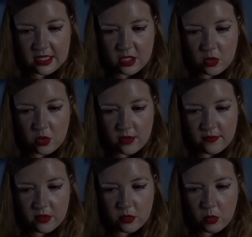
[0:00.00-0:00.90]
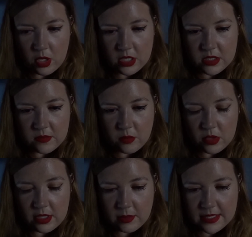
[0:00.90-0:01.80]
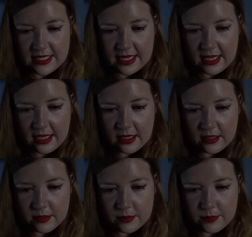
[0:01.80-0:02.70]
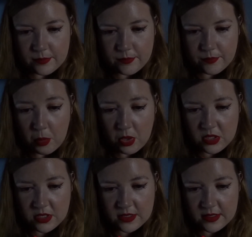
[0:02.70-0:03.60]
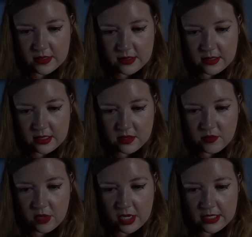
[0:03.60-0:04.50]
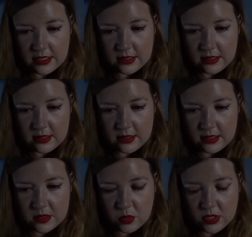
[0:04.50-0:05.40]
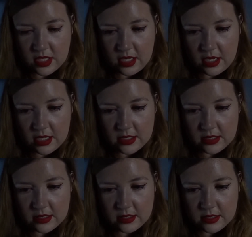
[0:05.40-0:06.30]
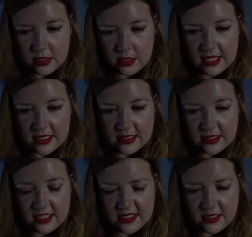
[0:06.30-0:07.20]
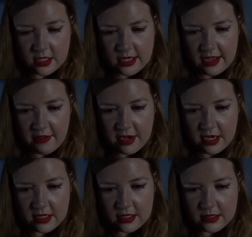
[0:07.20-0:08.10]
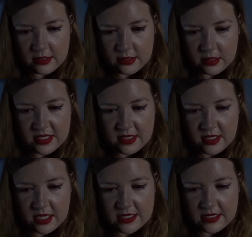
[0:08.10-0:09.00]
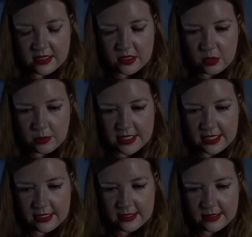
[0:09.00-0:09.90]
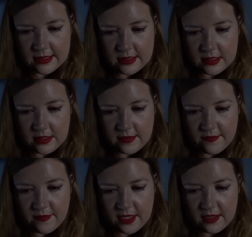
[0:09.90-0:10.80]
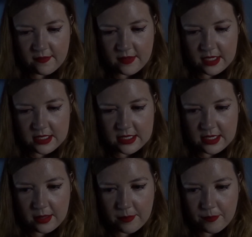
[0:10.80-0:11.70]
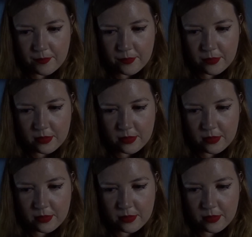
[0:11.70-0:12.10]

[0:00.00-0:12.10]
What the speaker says: that he caught a few words of what they were saying. The Potters, that's right, that's what I heard. Yes, their son Harry. Mr. Dursley stopped dead. Fear flooded him.